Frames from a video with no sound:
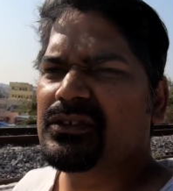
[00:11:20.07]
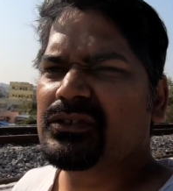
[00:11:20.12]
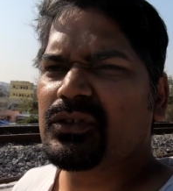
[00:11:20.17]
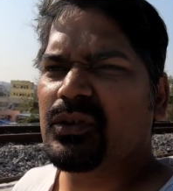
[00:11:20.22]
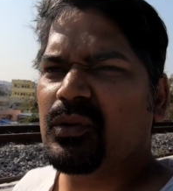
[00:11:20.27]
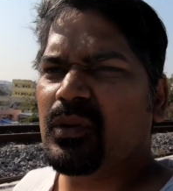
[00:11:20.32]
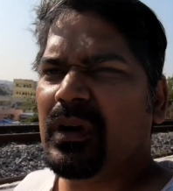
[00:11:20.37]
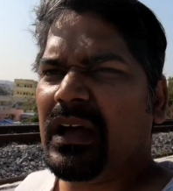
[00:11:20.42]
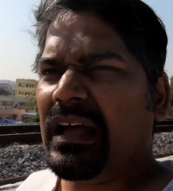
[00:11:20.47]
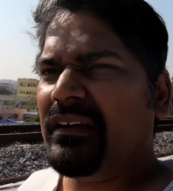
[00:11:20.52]

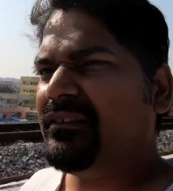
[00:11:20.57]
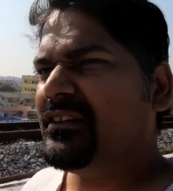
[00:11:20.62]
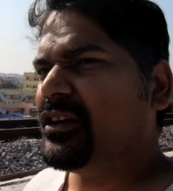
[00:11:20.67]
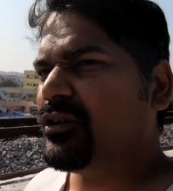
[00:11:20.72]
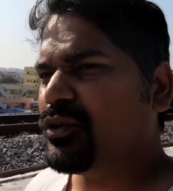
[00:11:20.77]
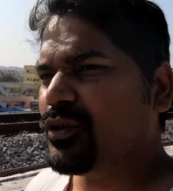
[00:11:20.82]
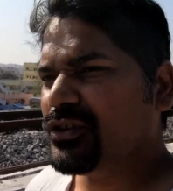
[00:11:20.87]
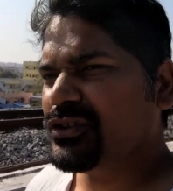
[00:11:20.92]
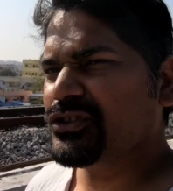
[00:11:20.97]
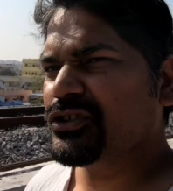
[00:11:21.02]
So having
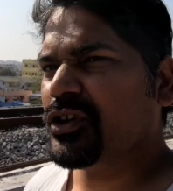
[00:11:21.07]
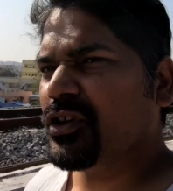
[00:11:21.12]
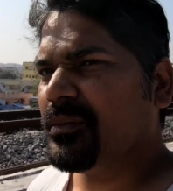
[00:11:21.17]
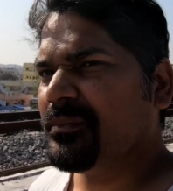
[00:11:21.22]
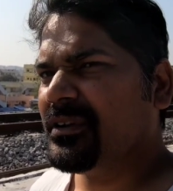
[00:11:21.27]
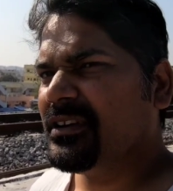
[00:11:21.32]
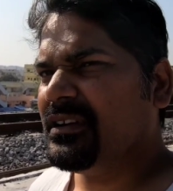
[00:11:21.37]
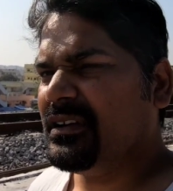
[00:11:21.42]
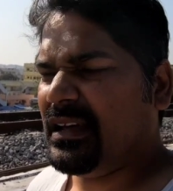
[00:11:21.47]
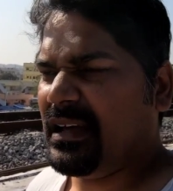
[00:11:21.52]
a good job,
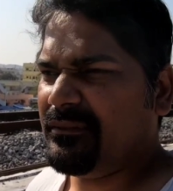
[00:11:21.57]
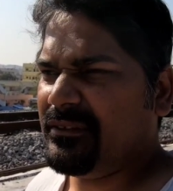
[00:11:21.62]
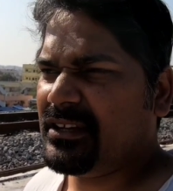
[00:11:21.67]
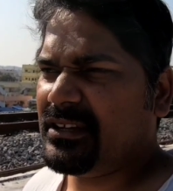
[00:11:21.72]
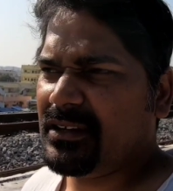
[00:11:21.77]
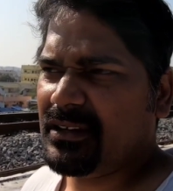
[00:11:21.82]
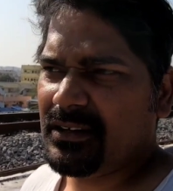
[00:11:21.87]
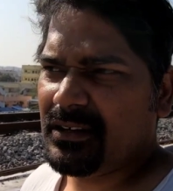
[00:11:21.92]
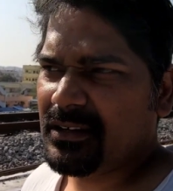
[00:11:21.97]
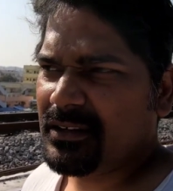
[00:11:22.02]

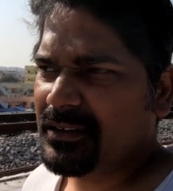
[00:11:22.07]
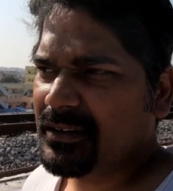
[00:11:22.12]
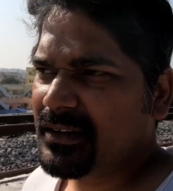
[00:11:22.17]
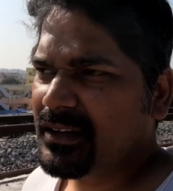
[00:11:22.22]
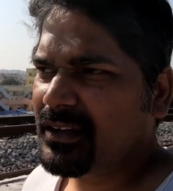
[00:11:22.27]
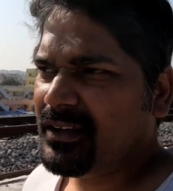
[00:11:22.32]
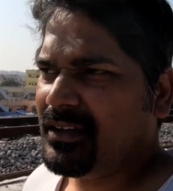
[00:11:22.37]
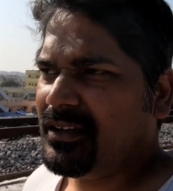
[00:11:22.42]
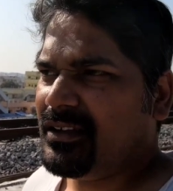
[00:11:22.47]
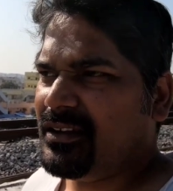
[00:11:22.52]
having
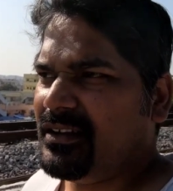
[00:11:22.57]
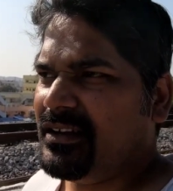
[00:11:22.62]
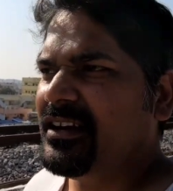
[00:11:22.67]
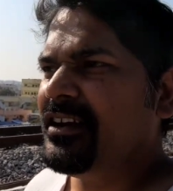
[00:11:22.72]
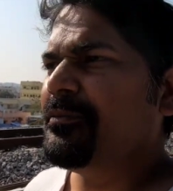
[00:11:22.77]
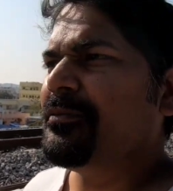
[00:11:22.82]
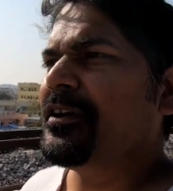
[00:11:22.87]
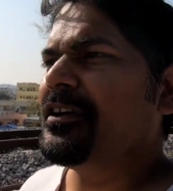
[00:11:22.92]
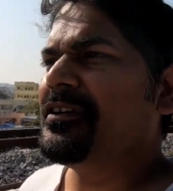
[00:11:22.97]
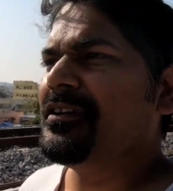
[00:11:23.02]
an
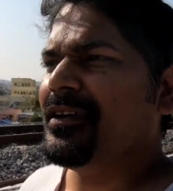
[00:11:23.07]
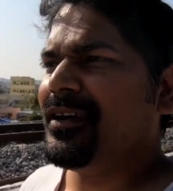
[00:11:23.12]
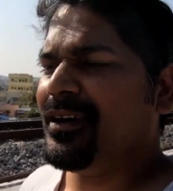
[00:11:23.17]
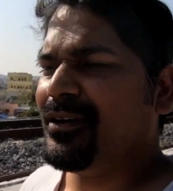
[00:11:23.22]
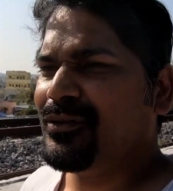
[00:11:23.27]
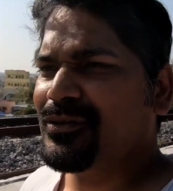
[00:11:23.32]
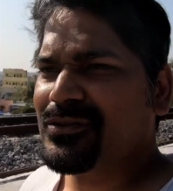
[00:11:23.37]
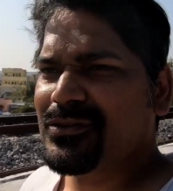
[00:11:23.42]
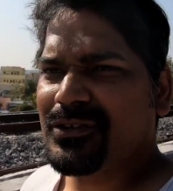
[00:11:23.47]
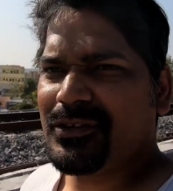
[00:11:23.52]
independent
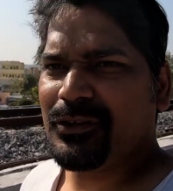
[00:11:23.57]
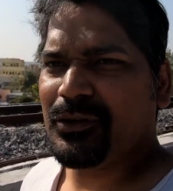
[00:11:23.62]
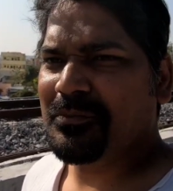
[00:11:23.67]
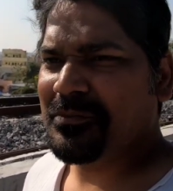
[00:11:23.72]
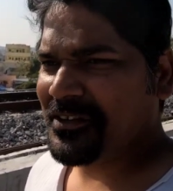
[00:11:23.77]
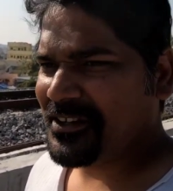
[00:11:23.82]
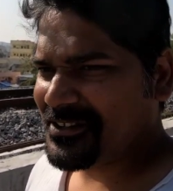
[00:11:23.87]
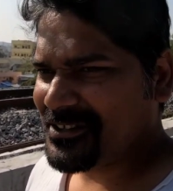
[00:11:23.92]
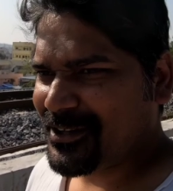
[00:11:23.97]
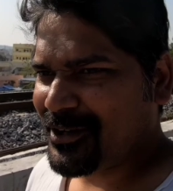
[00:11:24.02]
house, a
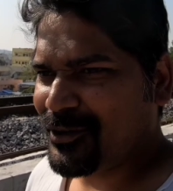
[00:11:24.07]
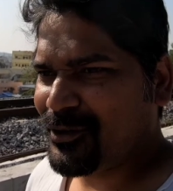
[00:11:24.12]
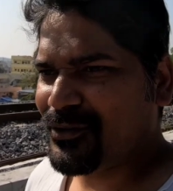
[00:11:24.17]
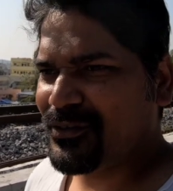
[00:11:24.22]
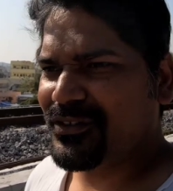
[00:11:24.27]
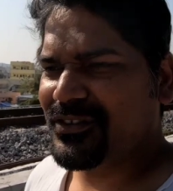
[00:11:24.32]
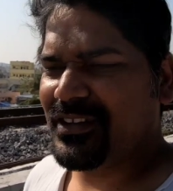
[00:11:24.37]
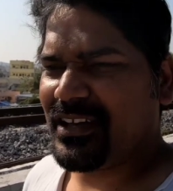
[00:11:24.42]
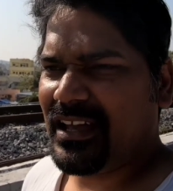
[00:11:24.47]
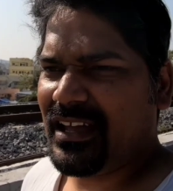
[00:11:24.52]
duplex
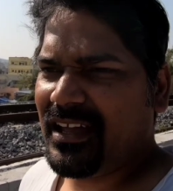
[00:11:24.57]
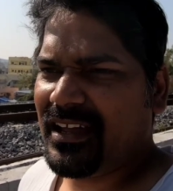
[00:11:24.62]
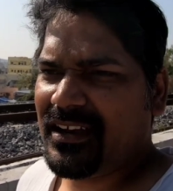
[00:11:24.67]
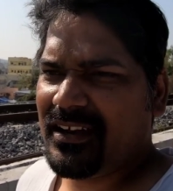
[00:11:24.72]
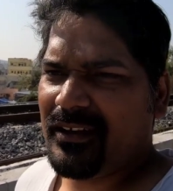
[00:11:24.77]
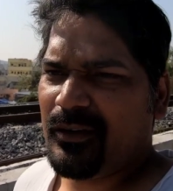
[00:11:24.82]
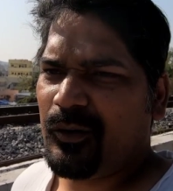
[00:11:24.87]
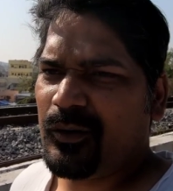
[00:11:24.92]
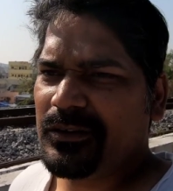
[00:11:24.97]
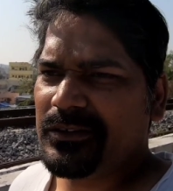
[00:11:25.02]
house,
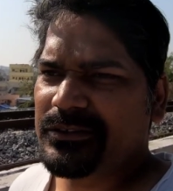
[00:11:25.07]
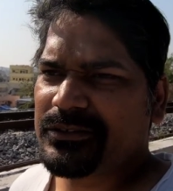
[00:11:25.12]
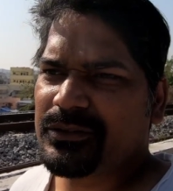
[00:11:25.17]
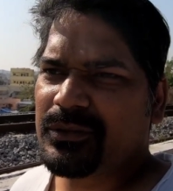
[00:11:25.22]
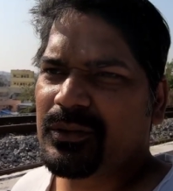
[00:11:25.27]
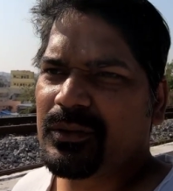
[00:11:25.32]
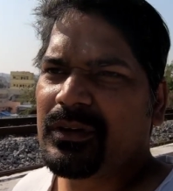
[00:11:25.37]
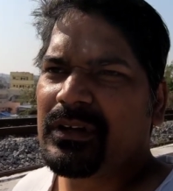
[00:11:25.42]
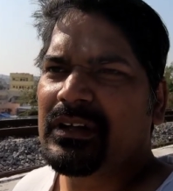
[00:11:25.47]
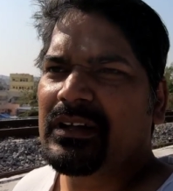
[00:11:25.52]
and
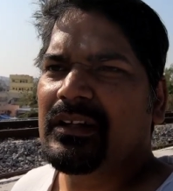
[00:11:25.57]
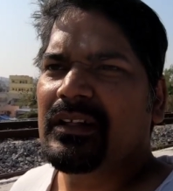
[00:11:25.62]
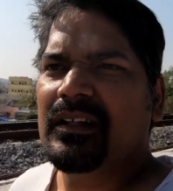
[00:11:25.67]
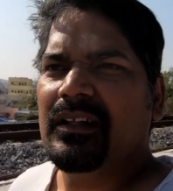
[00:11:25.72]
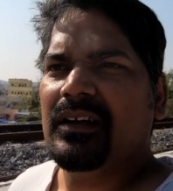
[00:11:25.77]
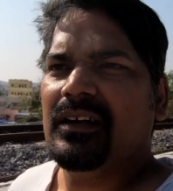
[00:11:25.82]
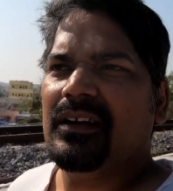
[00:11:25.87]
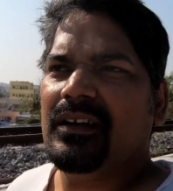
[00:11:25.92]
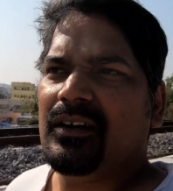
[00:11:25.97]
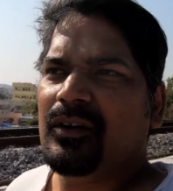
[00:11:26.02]
also
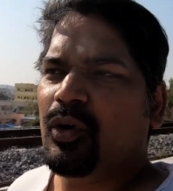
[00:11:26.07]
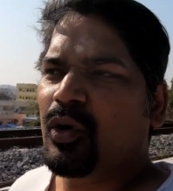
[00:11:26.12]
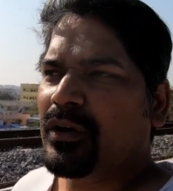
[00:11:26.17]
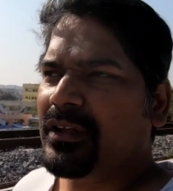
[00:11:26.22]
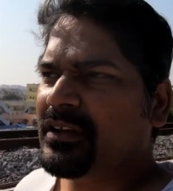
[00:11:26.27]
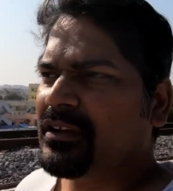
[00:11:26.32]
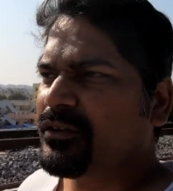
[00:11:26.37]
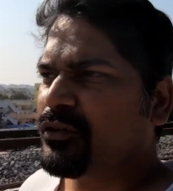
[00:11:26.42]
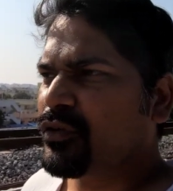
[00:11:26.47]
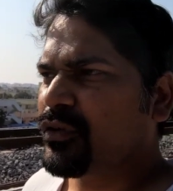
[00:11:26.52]

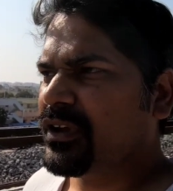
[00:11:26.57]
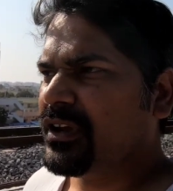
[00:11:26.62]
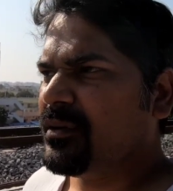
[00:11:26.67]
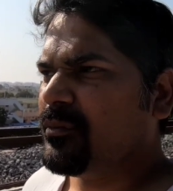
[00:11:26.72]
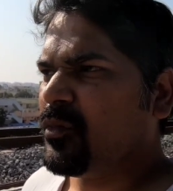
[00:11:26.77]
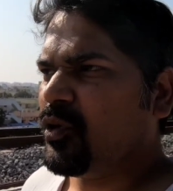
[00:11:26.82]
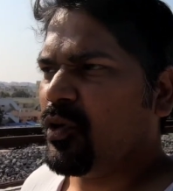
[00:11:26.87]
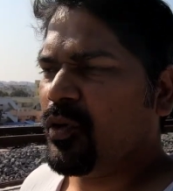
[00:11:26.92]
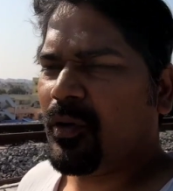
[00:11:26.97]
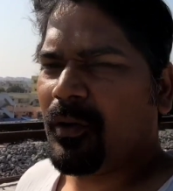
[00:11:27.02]
owning a
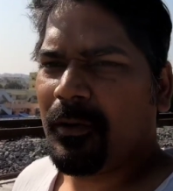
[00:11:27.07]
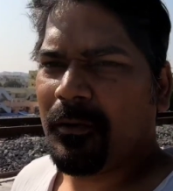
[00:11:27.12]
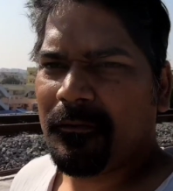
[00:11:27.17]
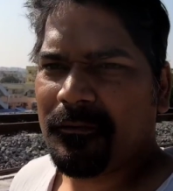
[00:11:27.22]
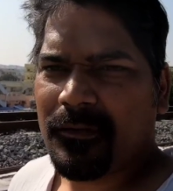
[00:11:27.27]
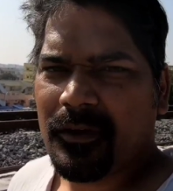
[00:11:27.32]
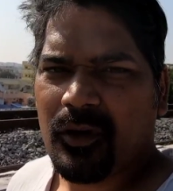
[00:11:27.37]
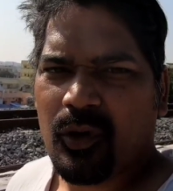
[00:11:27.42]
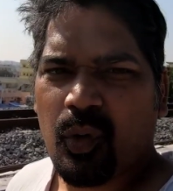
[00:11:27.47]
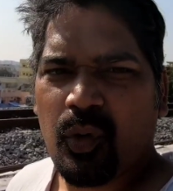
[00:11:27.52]
dream
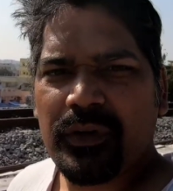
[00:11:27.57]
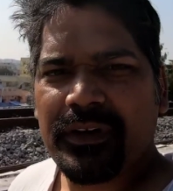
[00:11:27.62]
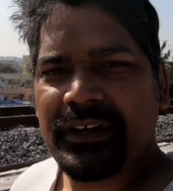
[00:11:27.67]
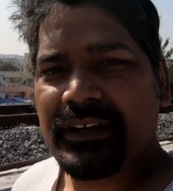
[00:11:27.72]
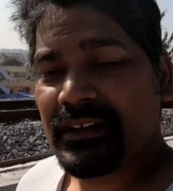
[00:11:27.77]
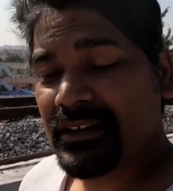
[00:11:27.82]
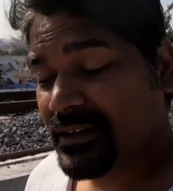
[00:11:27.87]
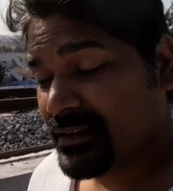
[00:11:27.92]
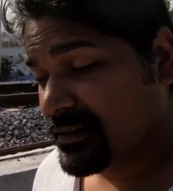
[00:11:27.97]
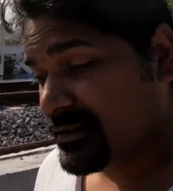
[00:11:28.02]
of
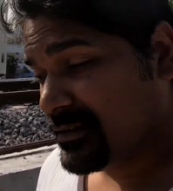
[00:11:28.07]
owning